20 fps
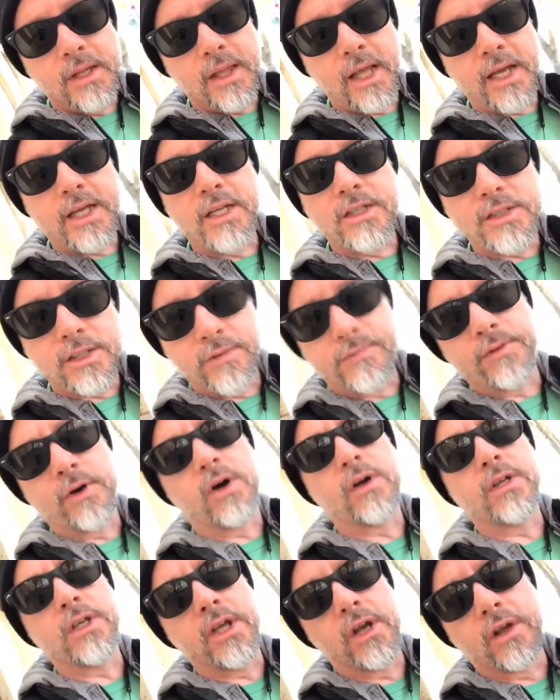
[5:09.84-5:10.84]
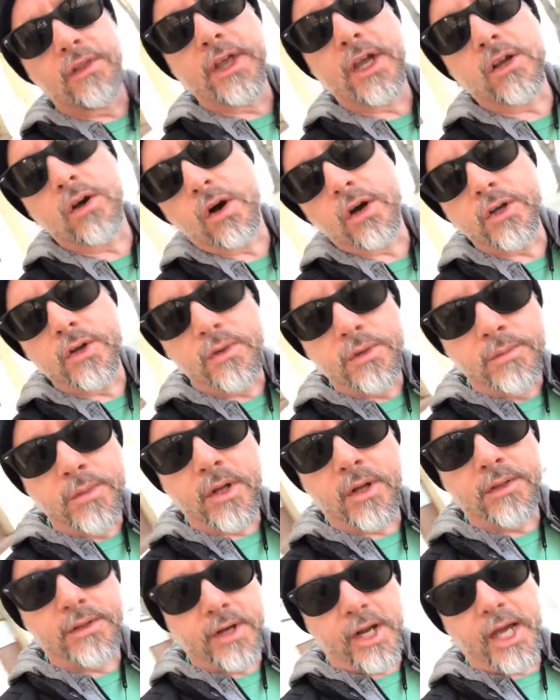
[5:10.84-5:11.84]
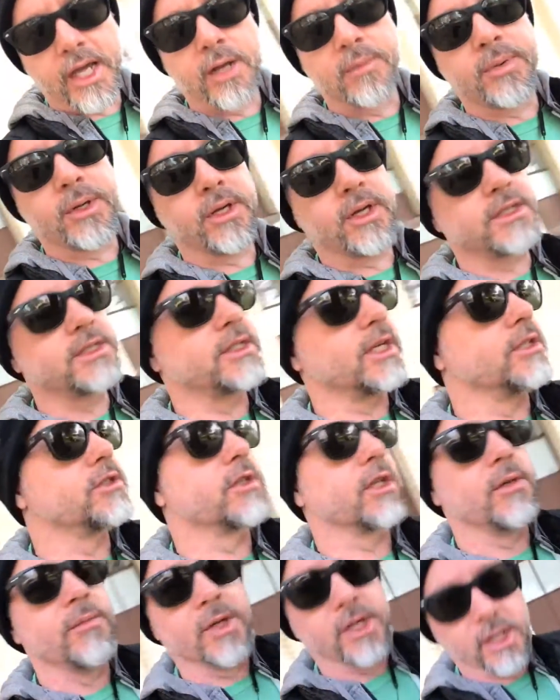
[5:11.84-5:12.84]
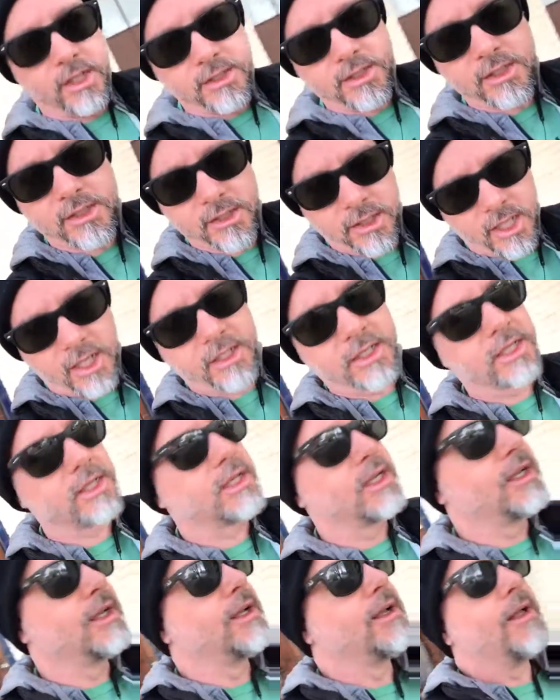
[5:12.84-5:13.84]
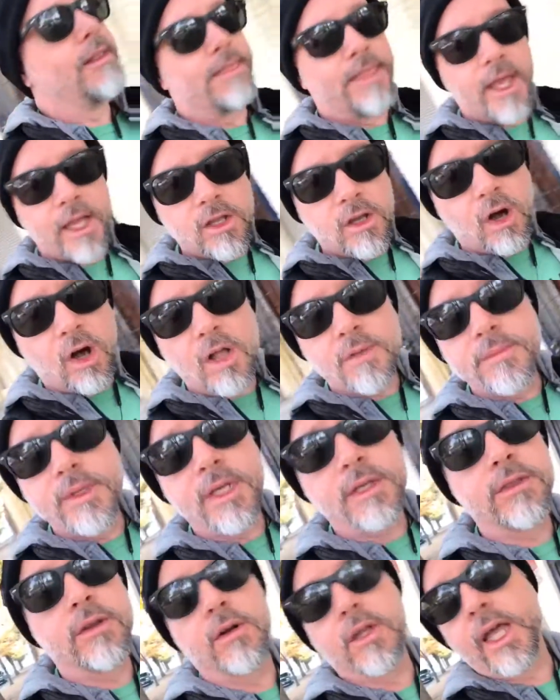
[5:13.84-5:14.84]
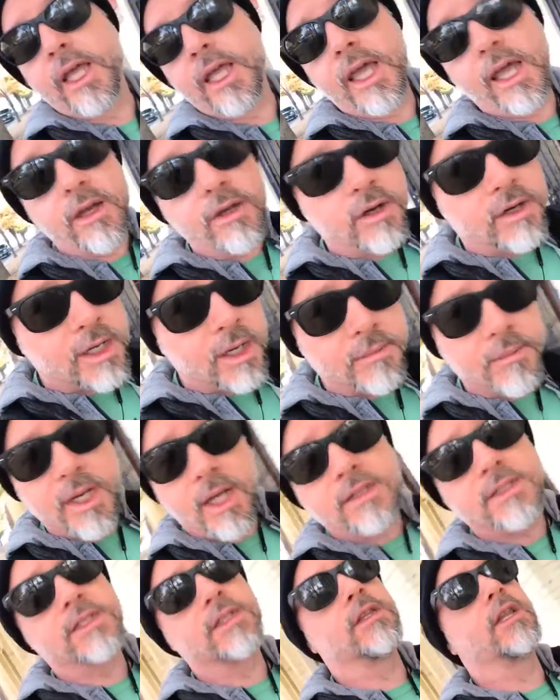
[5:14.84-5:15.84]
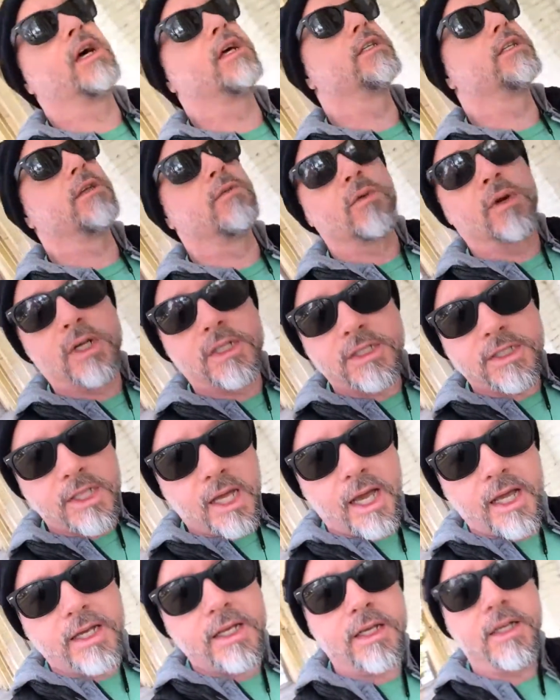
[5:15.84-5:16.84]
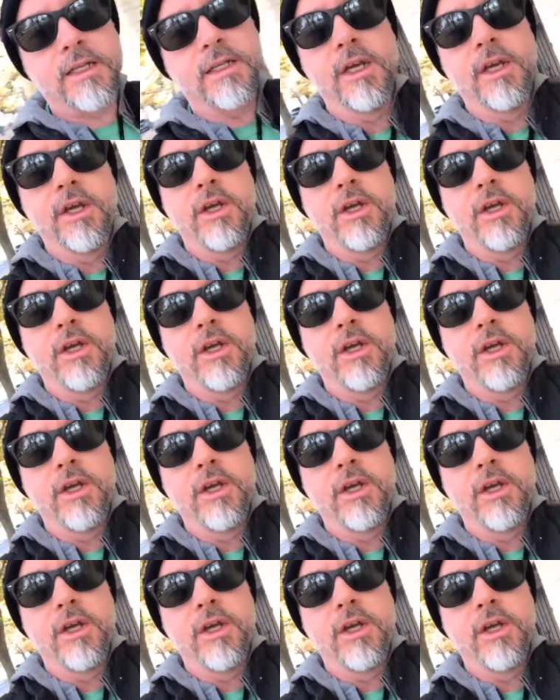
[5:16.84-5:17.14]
like, because the phone, they call you in the middle of the night essentially because it's London. They called me and they're like, hey, you're coming out to London. We're excited.